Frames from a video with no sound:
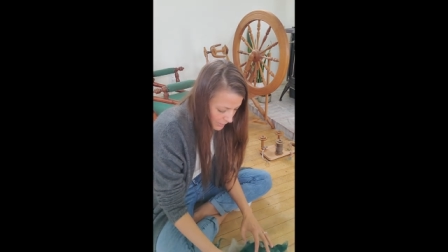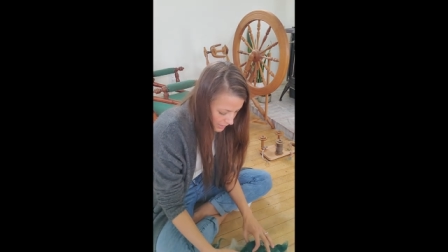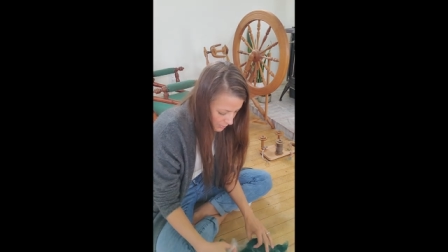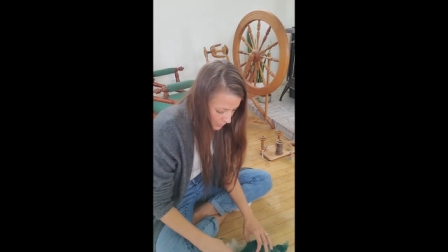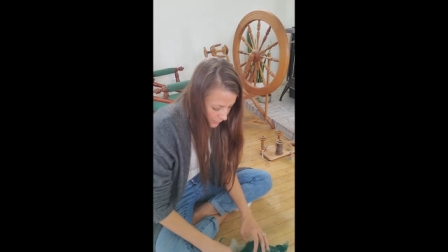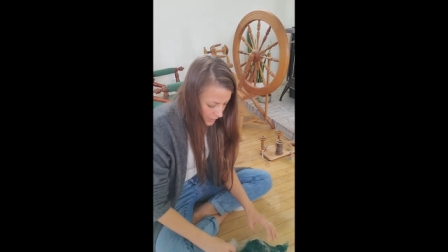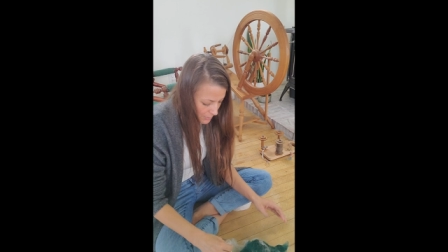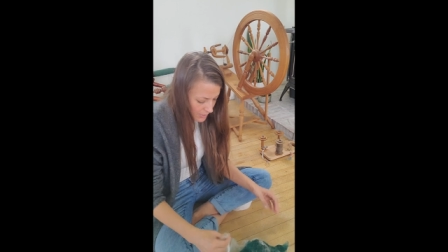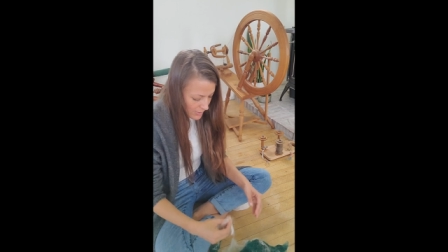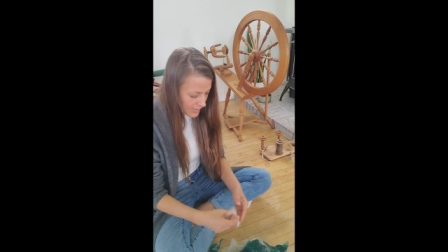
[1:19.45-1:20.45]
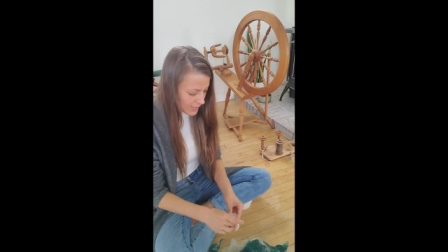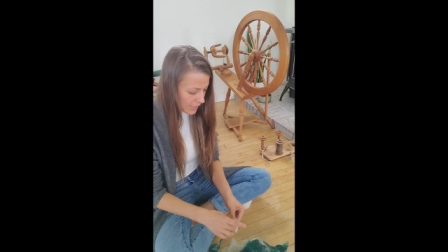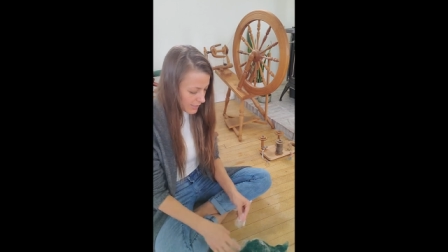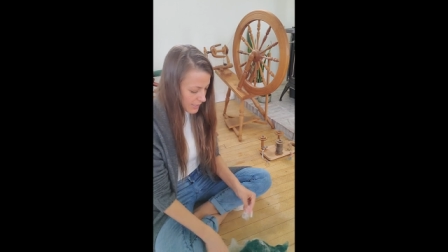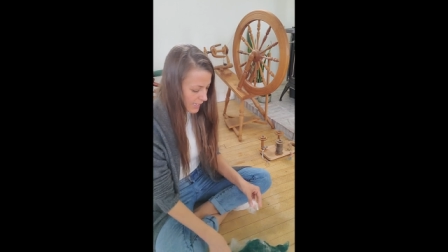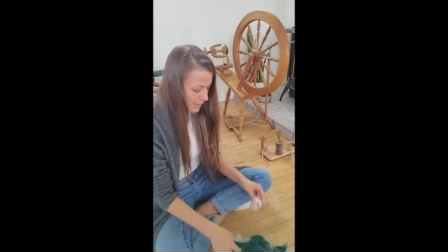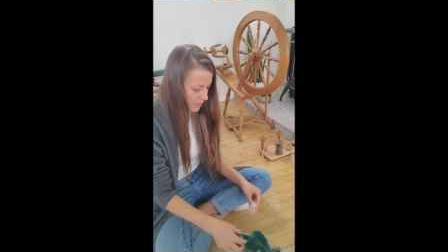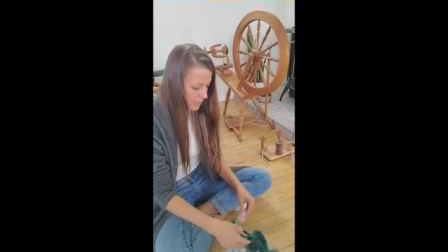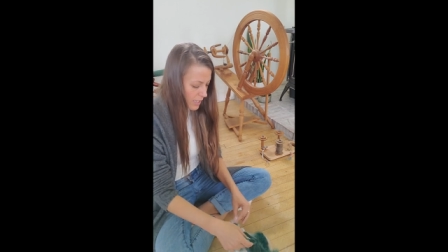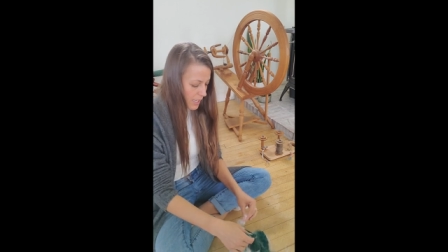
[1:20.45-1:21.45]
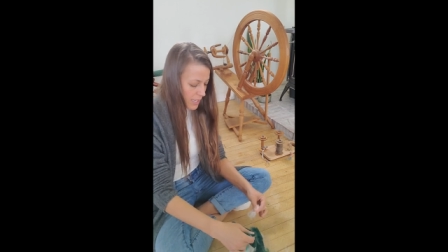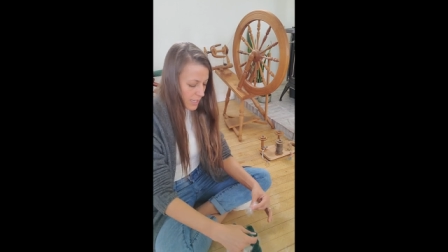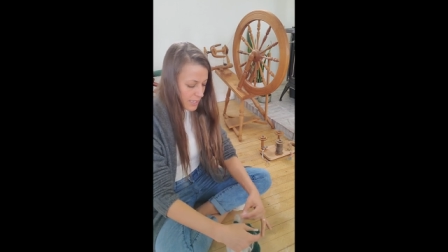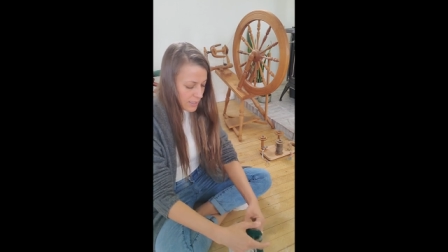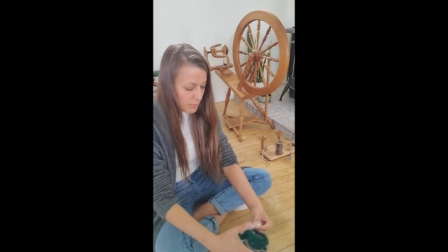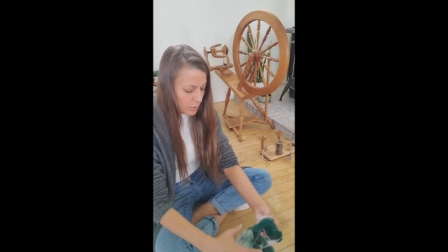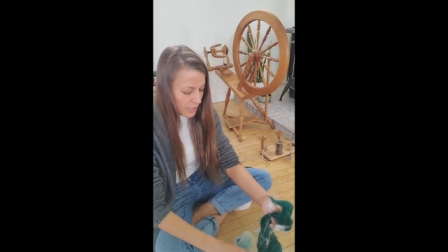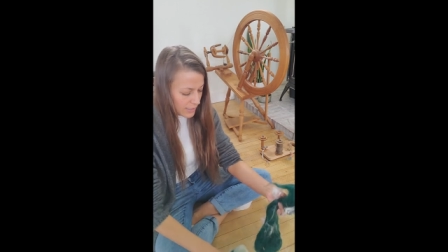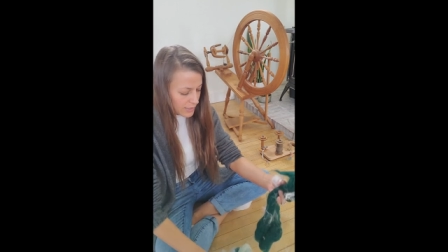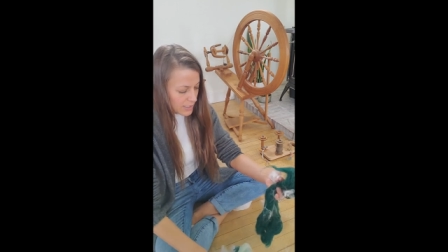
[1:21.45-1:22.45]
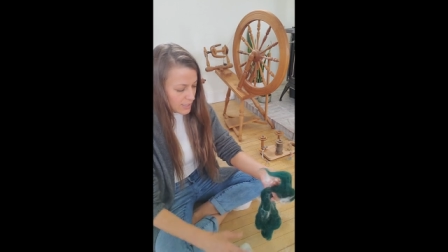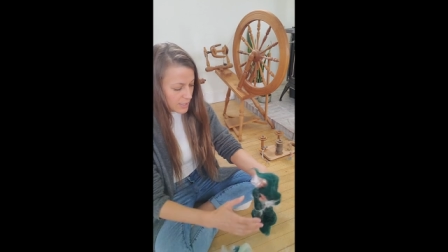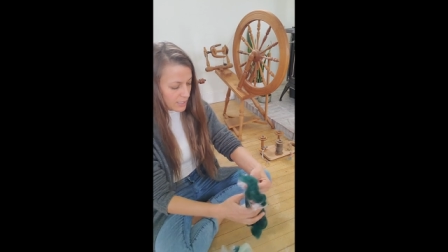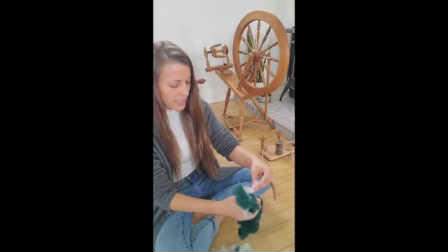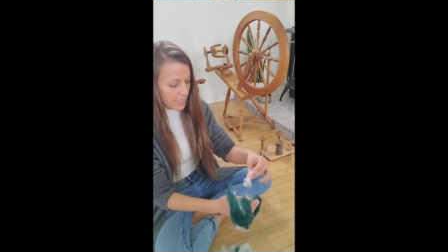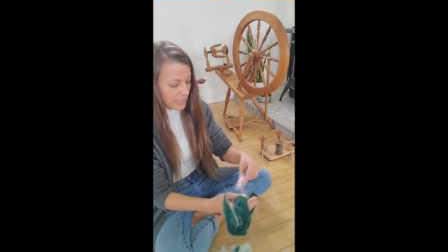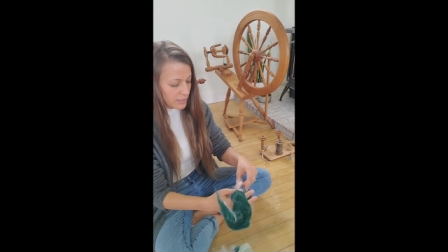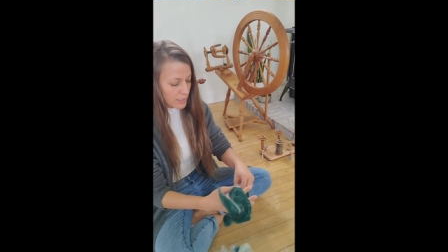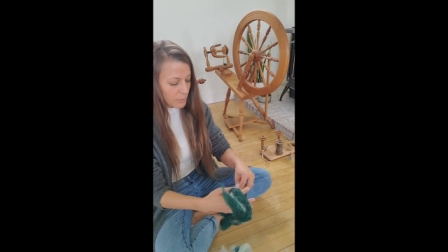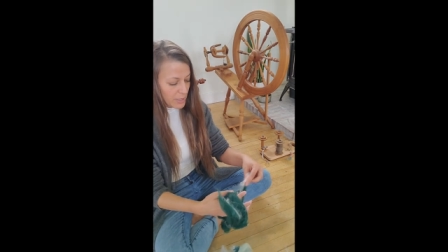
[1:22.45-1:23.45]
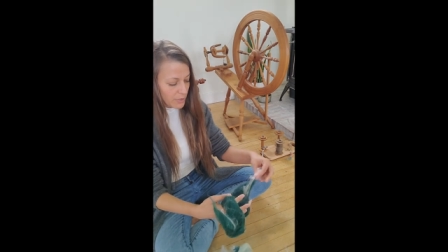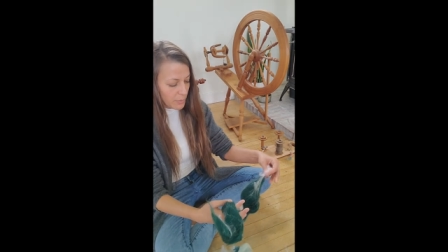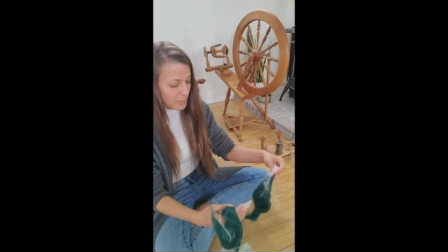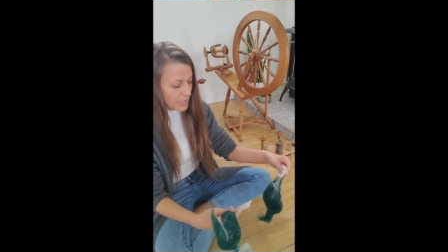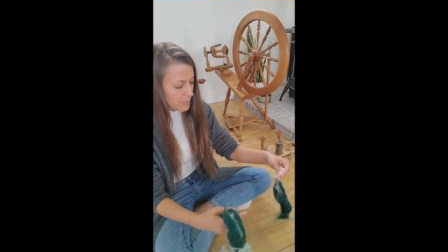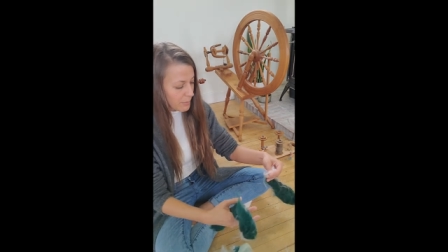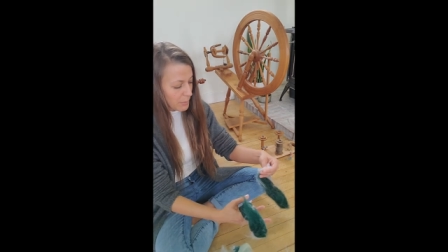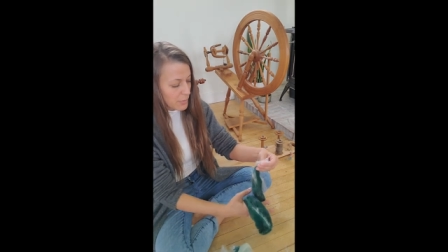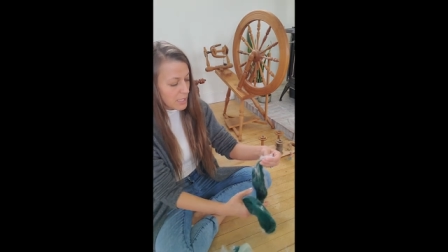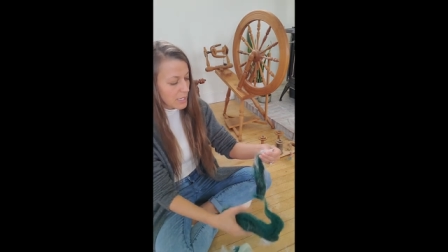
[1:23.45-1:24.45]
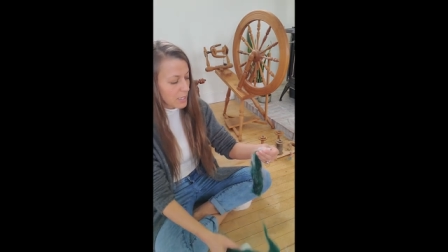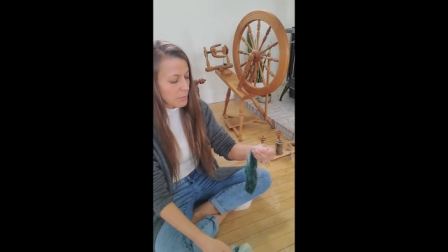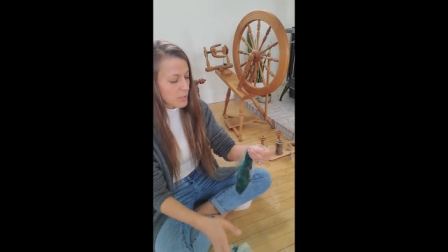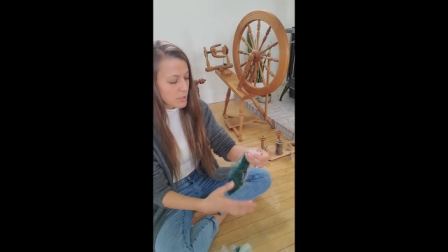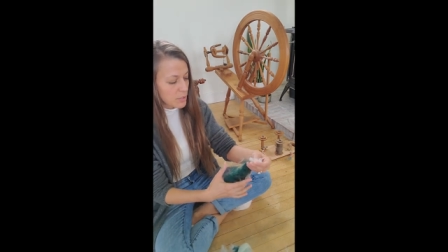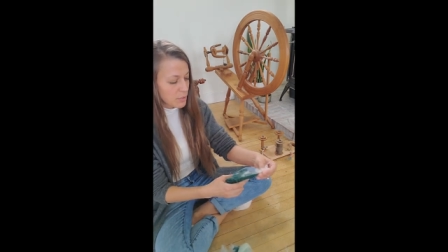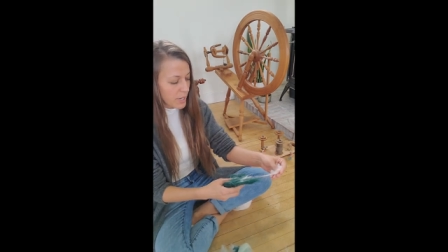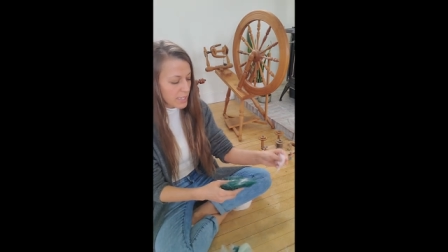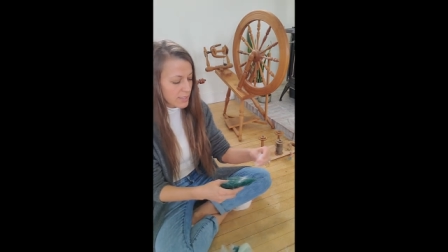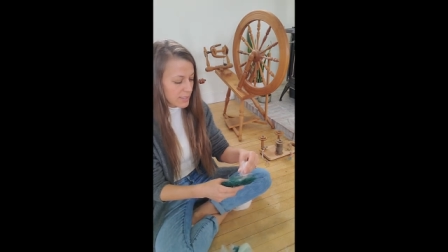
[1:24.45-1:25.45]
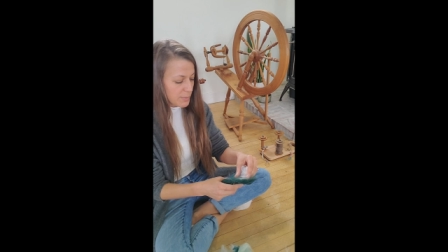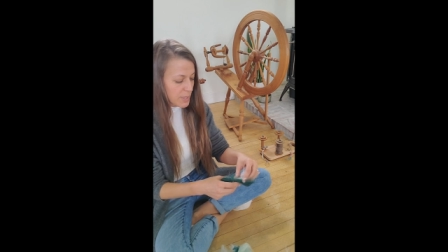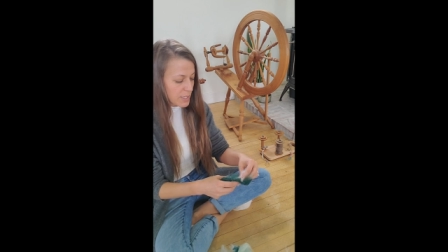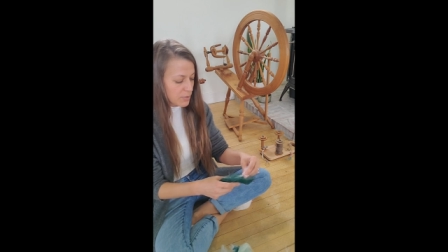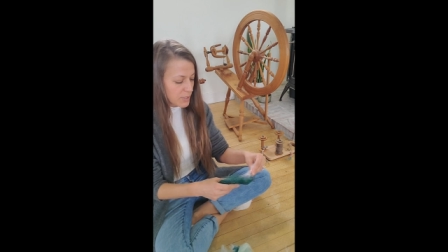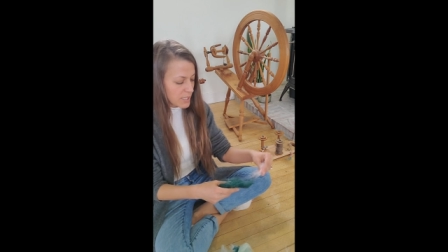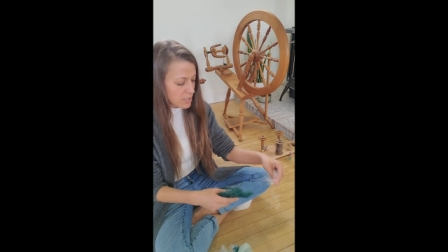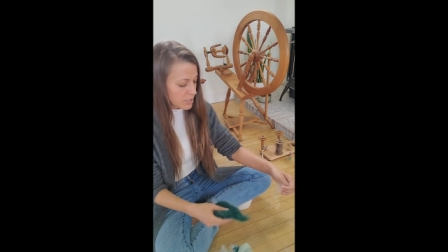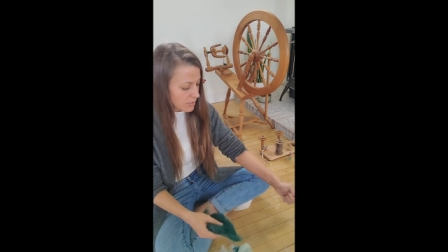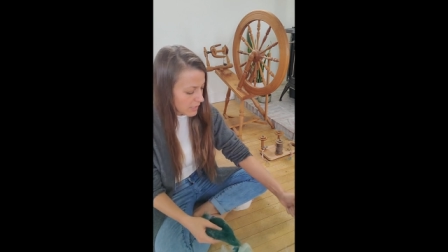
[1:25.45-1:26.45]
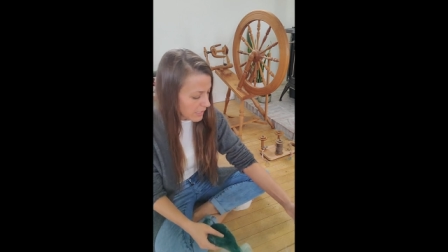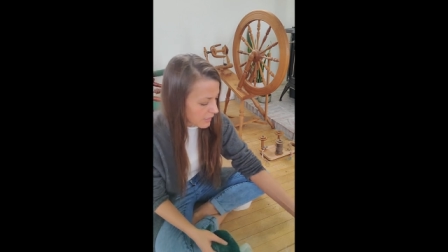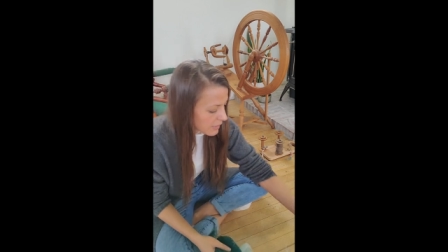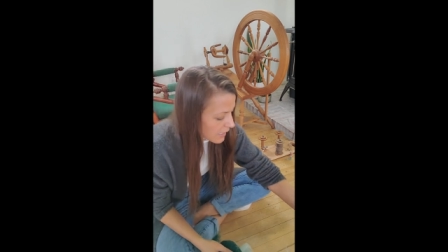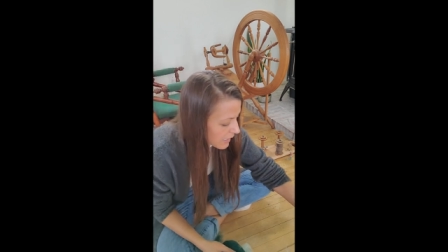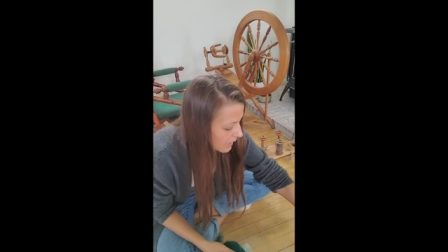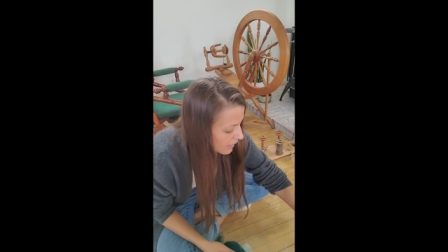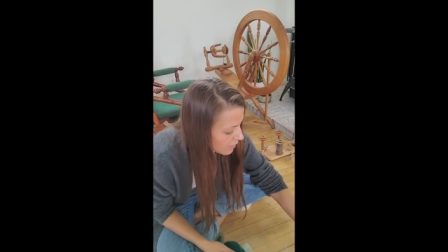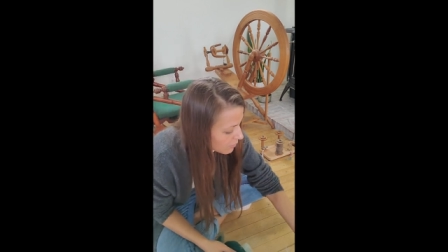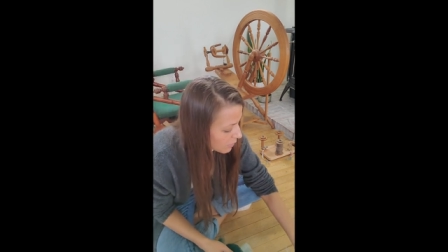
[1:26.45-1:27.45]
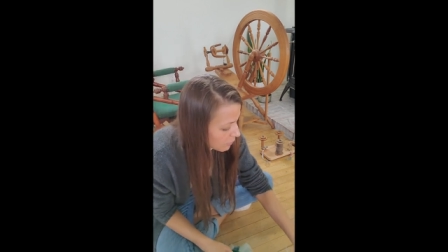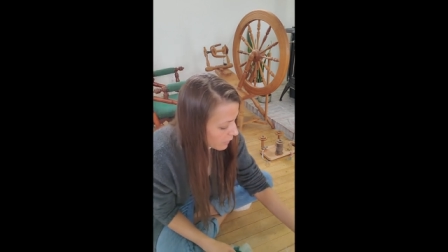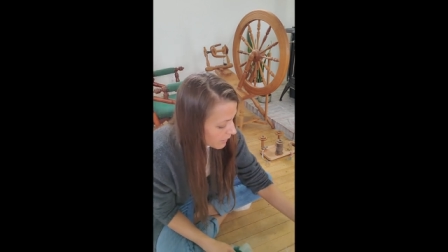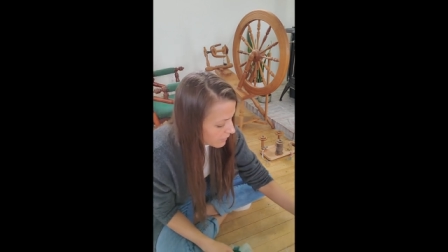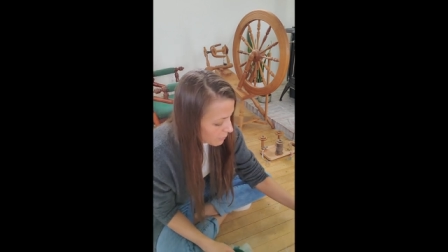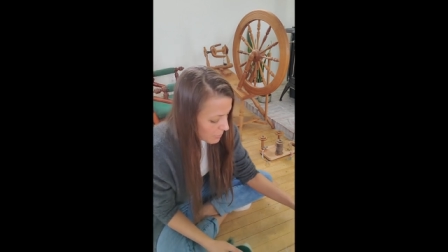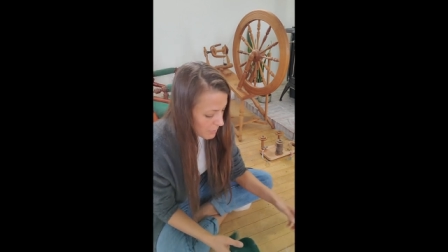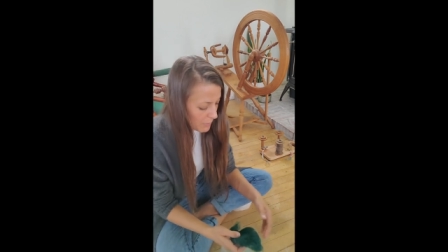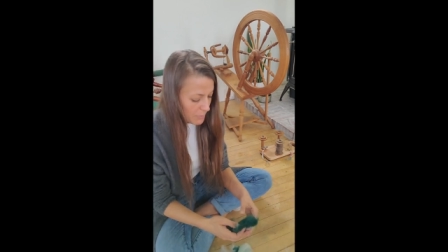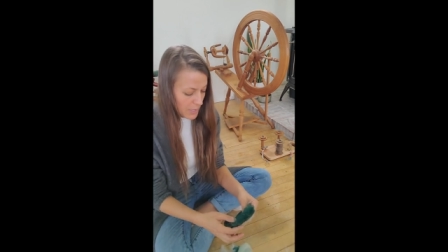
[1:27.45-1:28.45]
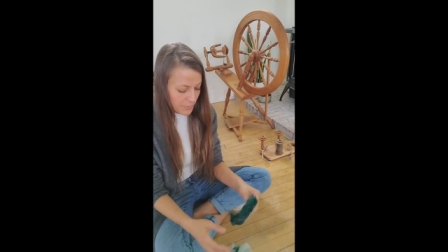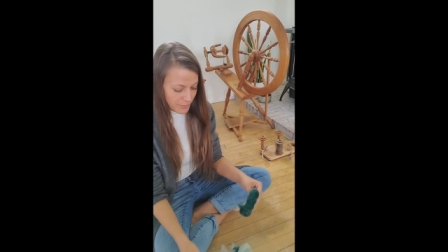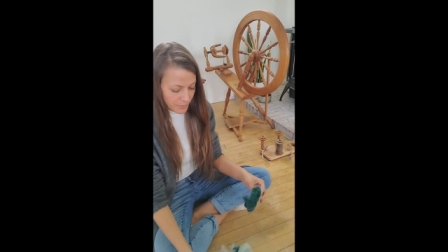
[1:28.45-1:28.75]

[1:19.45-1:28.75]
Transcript: because when fiber is stuck together, it's more likely to start getting a little bit lumpy bumpy. And when you're trying to spin a traditional yarn, you don't want it lumpy bumpy.